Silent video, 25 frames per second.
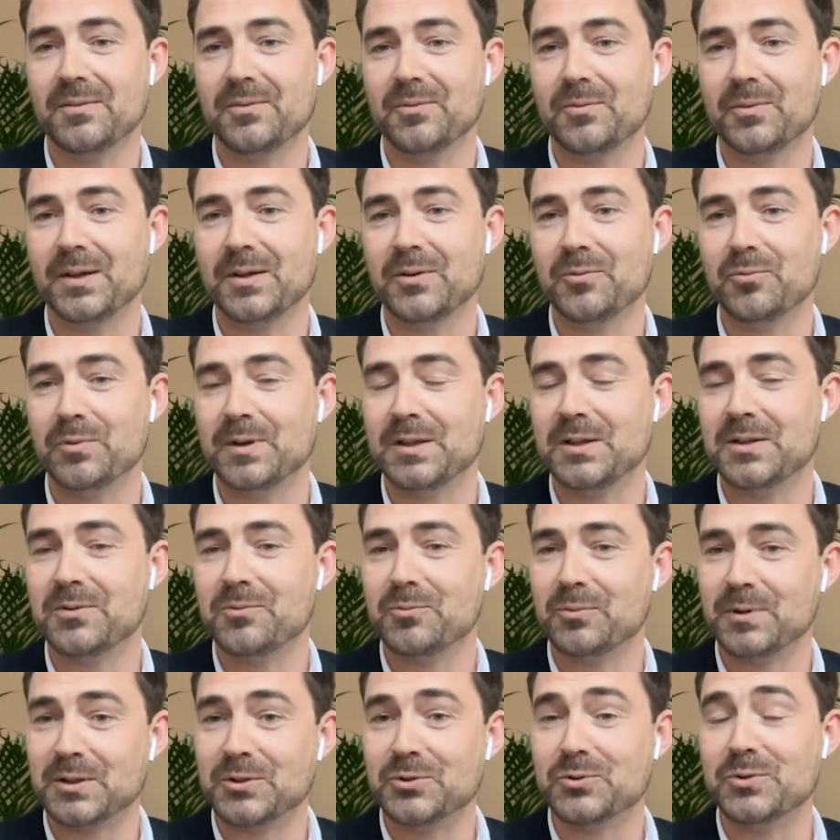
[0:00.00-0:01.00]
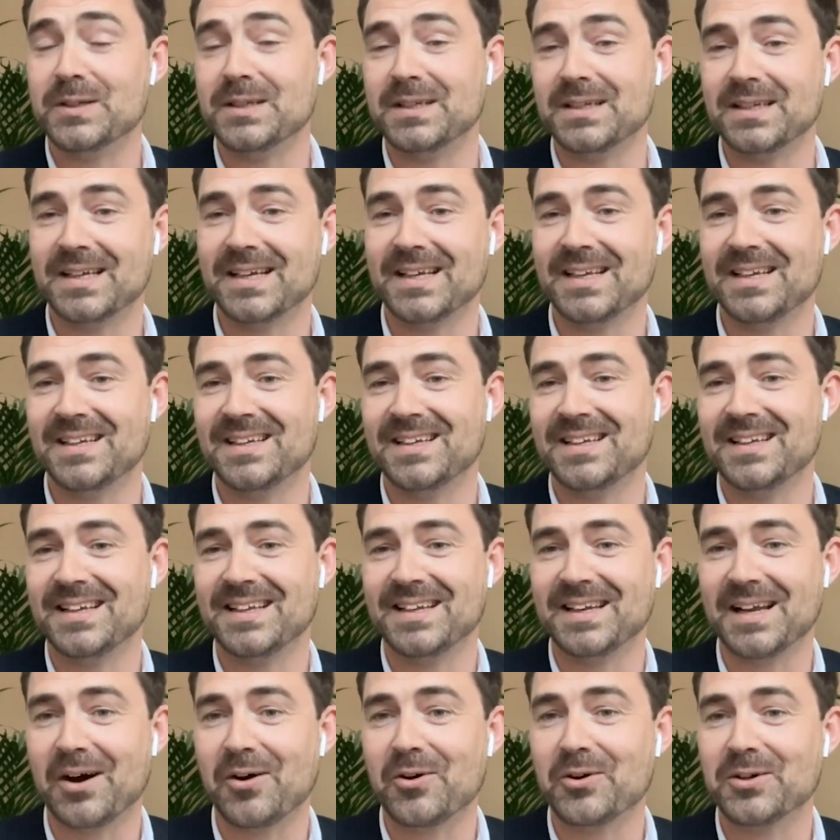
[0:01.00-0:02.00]
we do
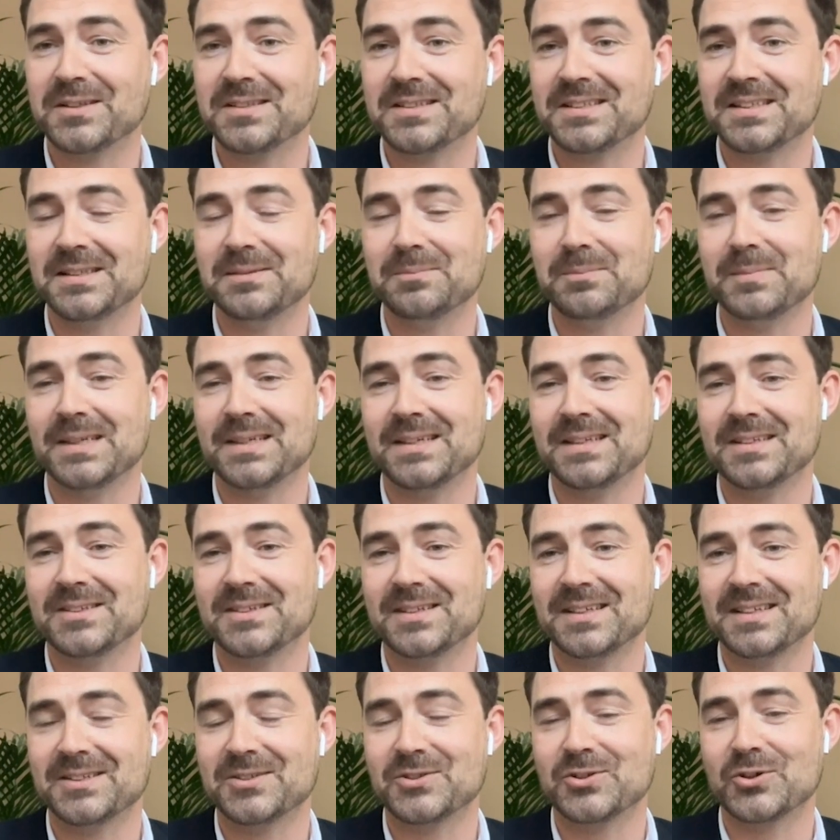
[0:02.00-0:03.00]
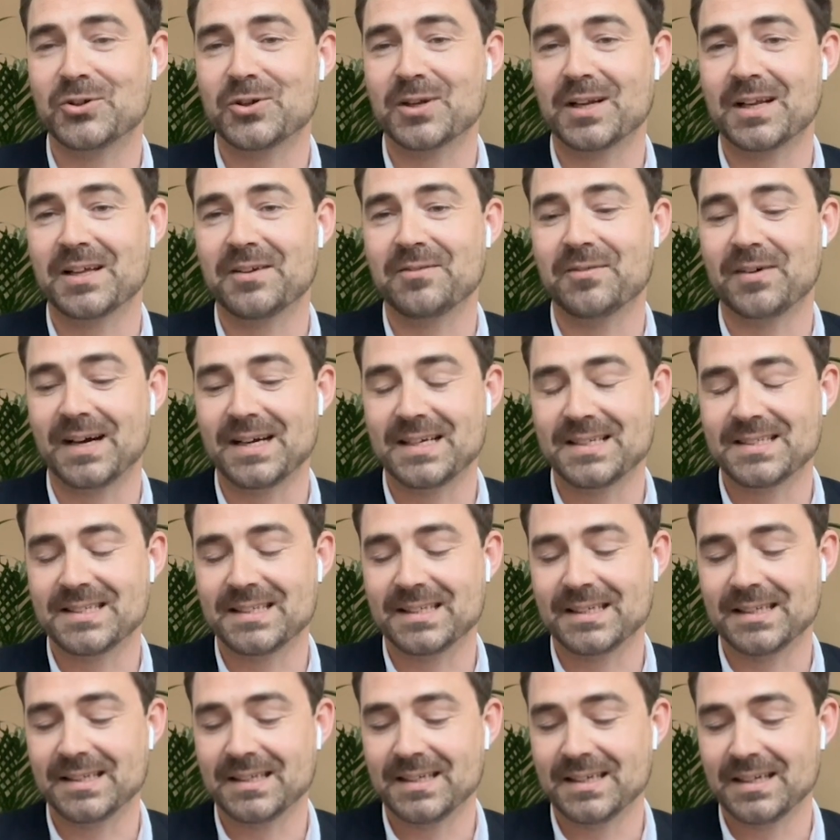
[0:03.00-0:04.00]
in our team in circular
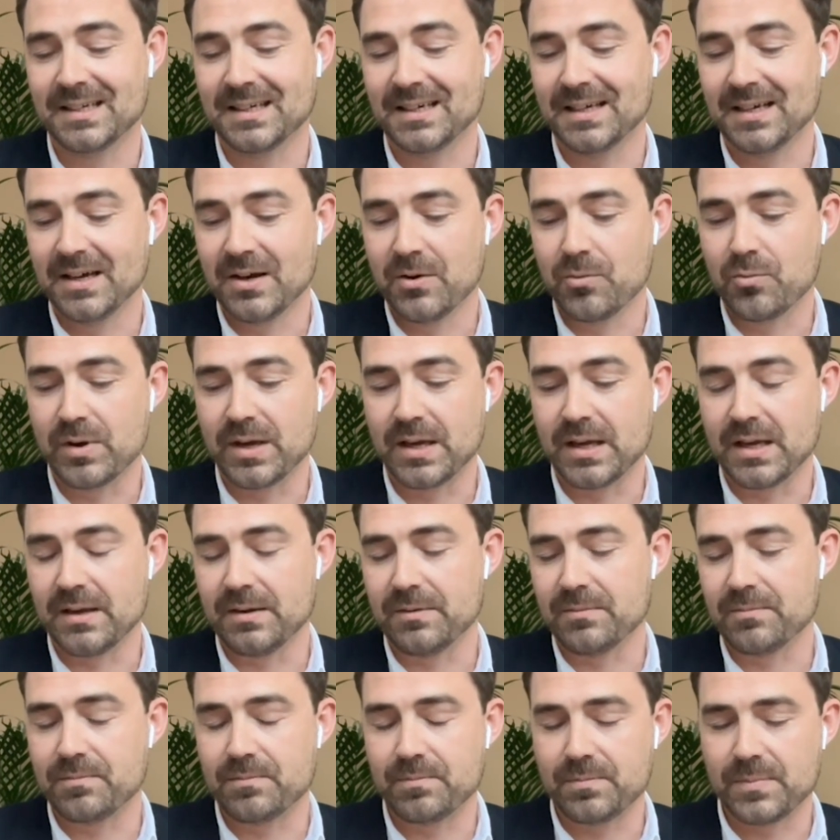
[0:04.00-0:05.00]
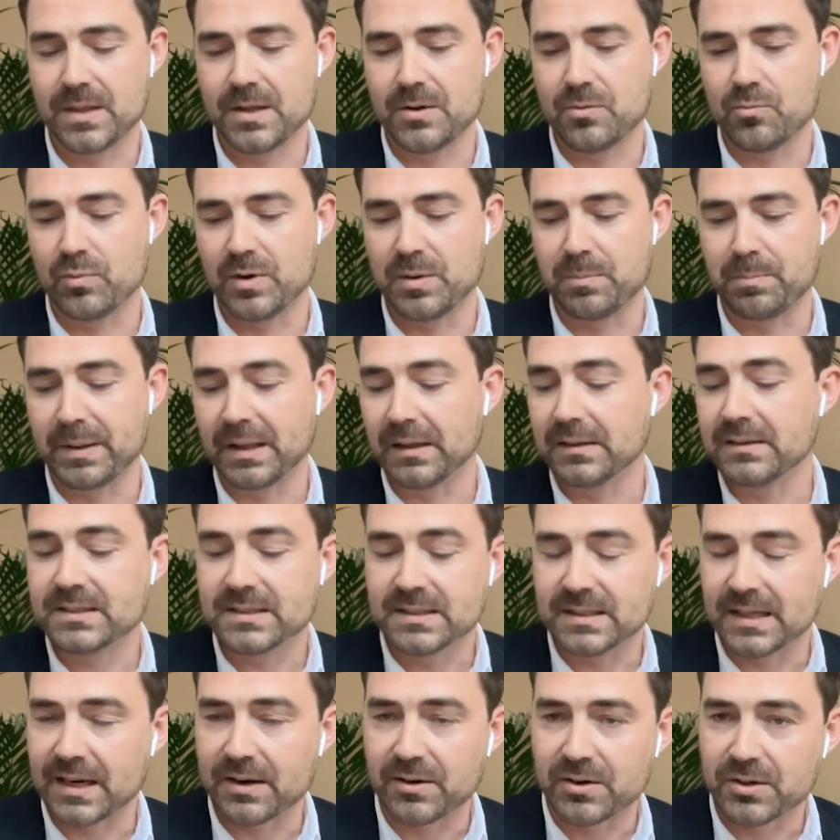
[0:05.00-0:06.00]
advising, we we build
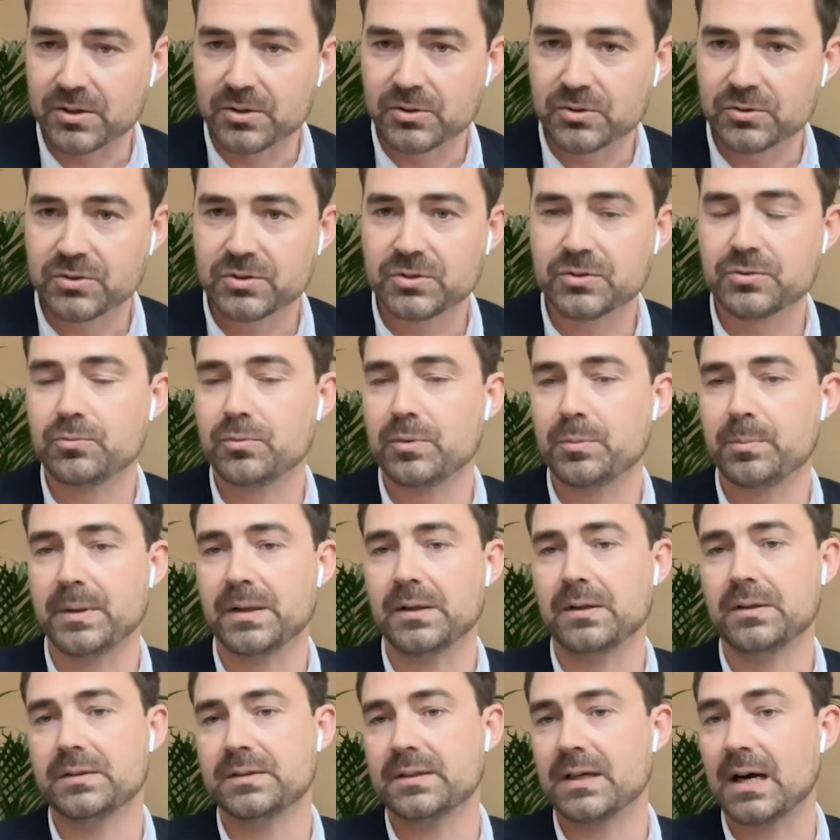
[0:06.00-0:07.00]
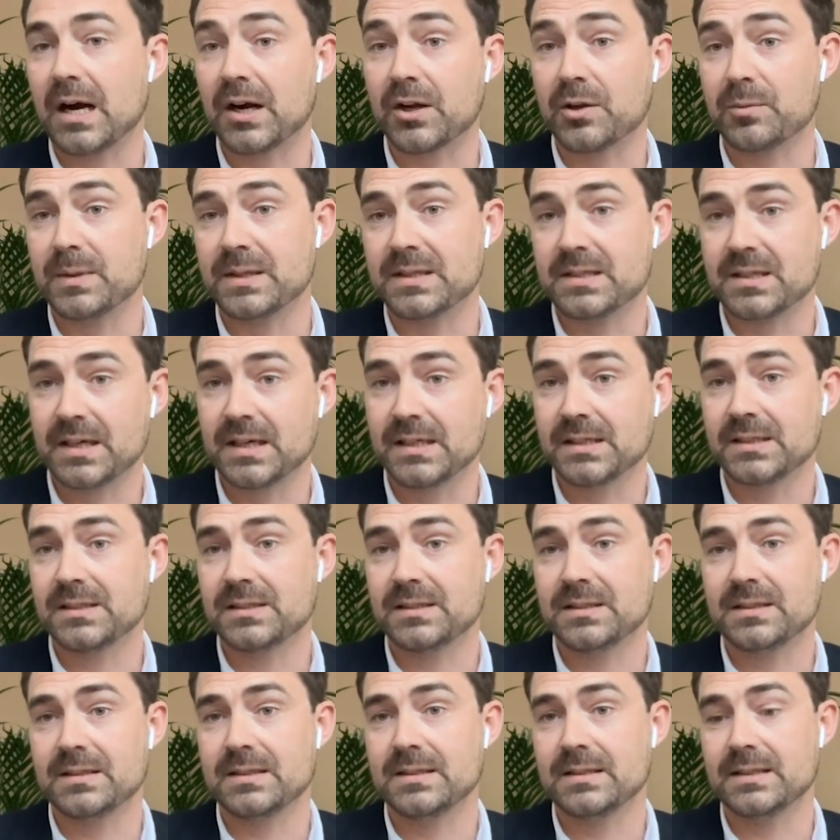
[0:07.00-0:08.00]
scenarios, we build
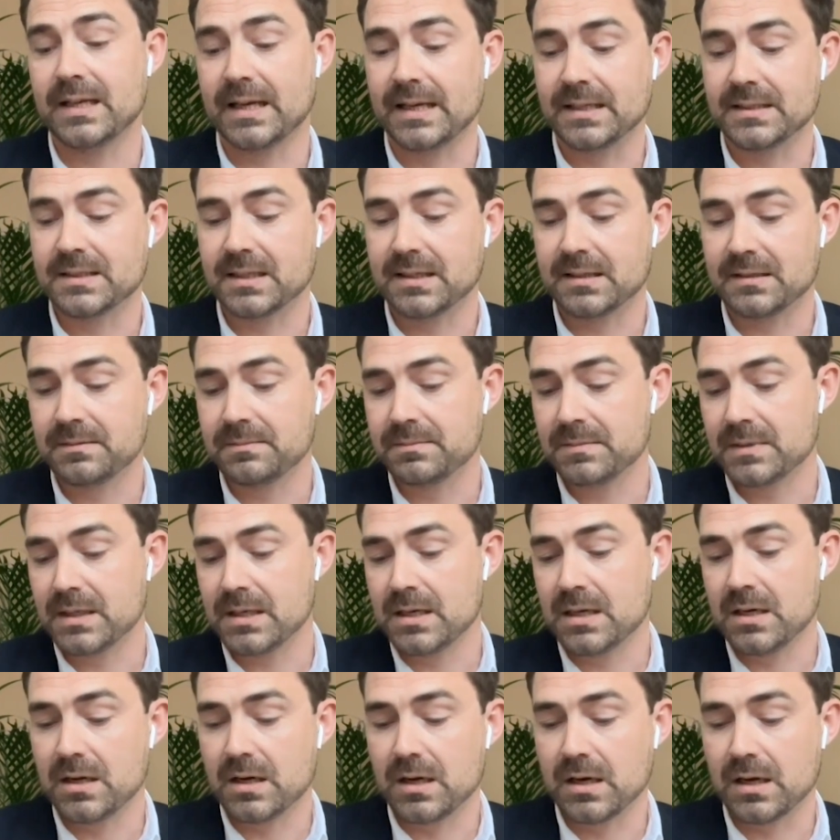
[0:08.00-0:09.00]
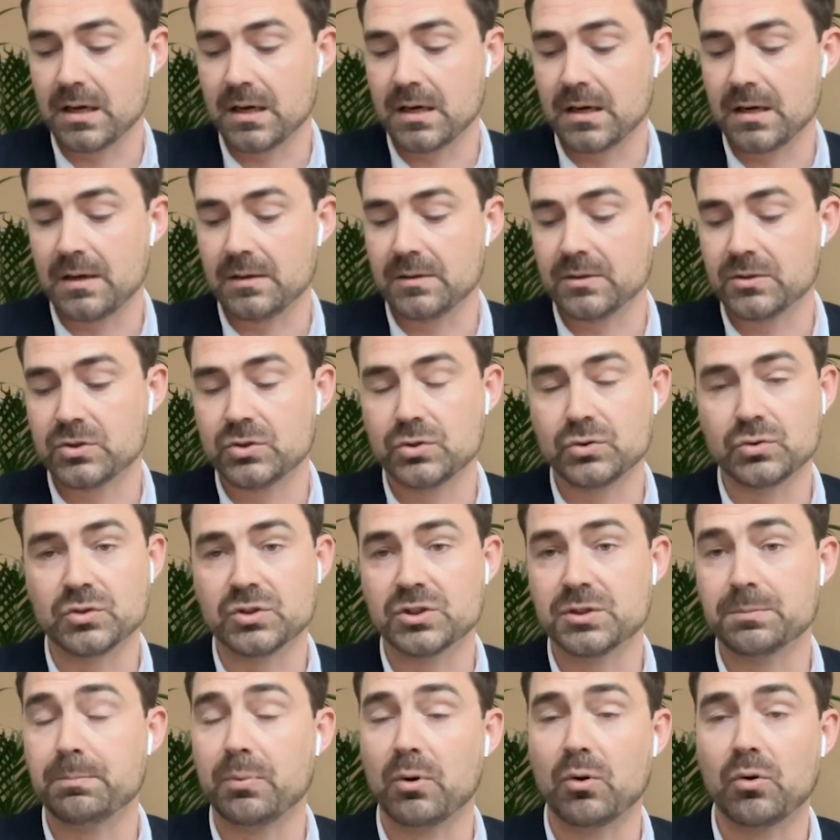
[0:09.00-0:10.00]
documentation and data to
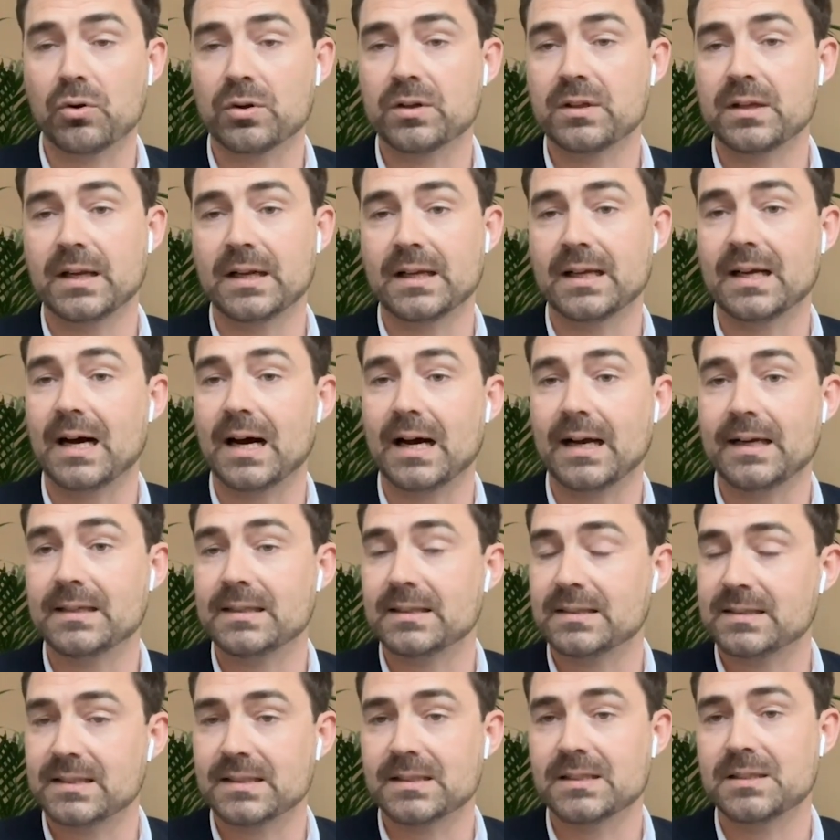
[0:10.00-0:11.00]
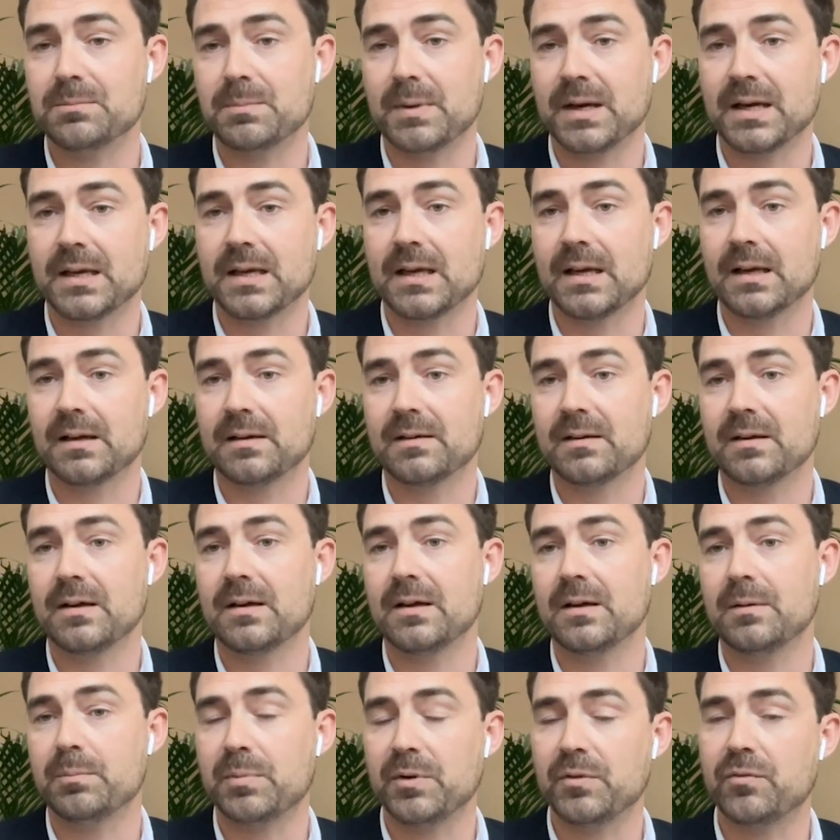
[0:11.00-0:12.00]
support and guide decision making
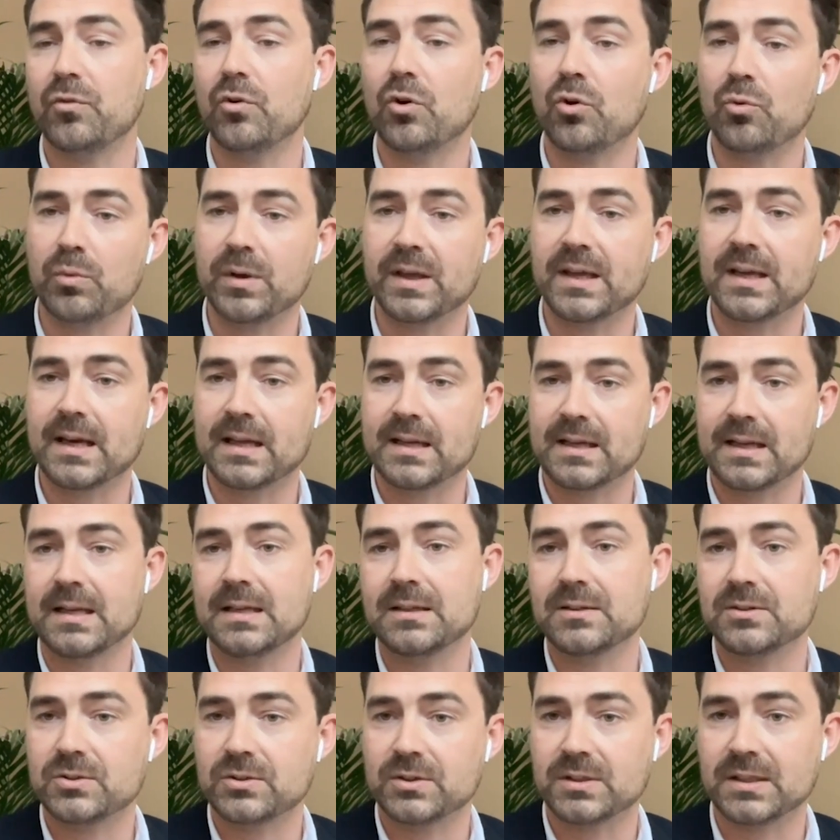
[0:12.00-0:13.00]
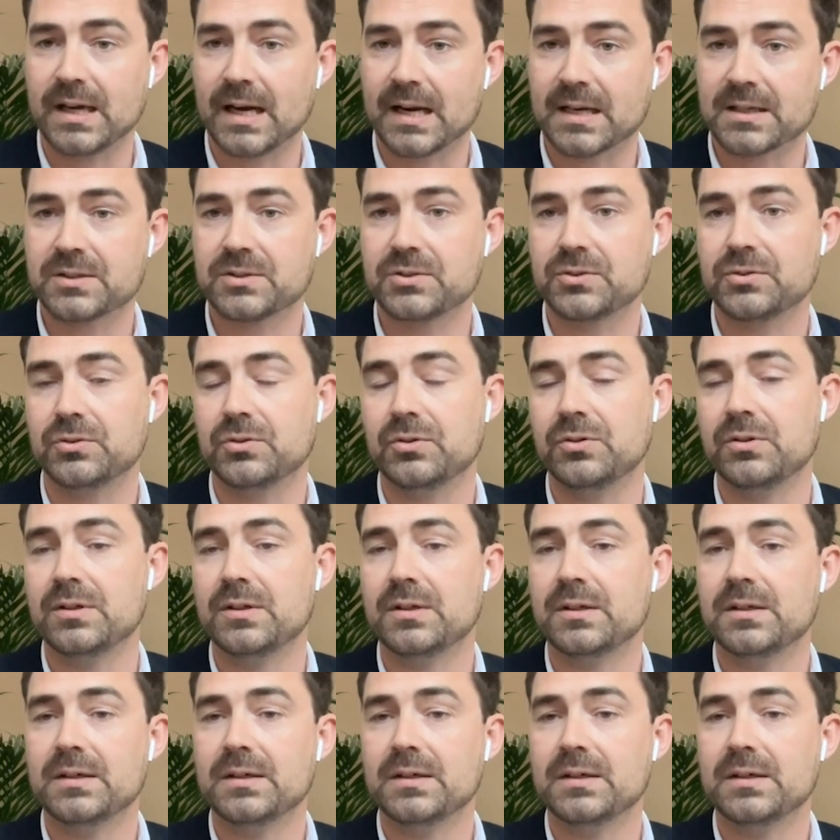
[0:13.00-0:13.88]
before we get into the actual